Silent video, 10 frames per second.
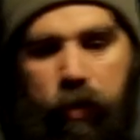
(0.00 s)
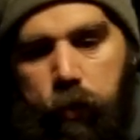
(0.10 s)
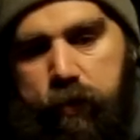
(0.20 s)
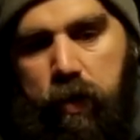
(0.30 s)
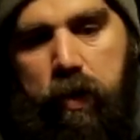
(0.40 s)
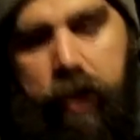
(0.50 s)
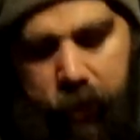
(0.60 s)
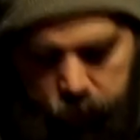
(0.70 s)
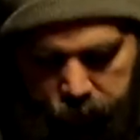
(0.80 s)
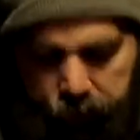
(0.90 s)
that goes on
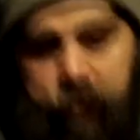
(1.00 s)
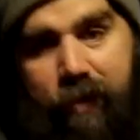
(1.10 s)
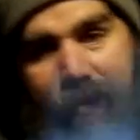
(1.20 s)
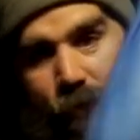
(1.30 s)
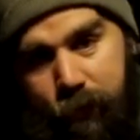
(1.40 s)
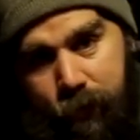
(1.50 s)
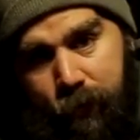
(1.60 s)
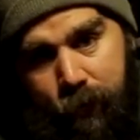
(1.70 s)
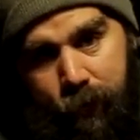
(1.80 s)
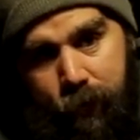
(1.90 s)
is
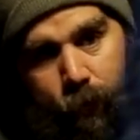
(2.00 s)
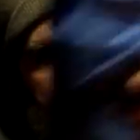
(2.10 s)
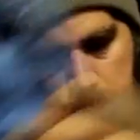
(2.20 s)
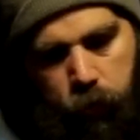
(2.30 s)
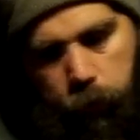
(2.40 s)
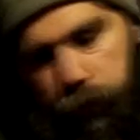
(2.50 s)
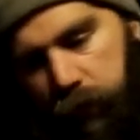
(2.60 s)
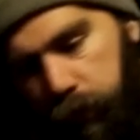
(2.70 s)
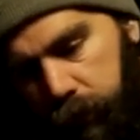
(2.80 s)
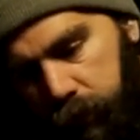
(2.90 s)
my tarp.
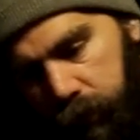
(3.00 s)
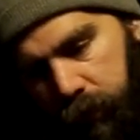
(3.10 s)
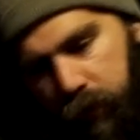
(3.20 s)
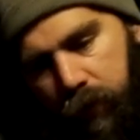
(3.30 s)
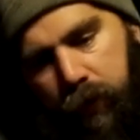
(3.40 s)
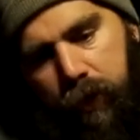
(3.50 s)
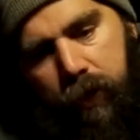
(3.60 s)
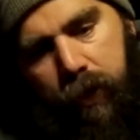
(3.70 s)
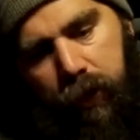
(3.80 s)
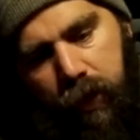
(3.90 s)

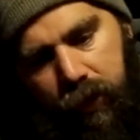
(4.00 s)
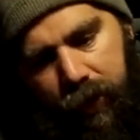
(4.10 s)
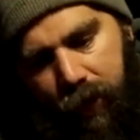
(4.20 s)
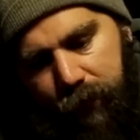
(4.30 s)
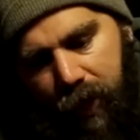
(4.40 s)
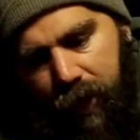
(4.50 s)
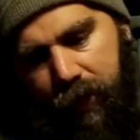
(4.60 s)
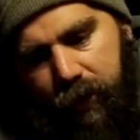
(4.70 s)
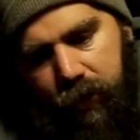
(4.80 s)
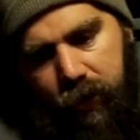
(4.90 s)
And luckily I've
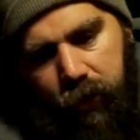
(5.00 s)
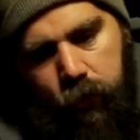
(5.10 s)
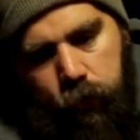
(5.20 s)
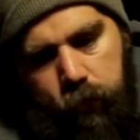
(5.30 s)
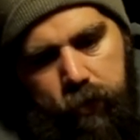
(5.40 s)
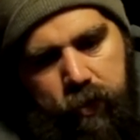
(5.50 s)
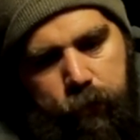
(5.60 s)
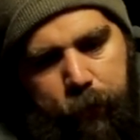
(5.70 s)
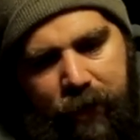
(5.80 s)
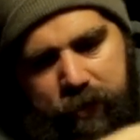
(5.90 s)
got a little
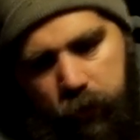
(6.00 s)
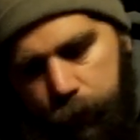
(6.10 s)
space on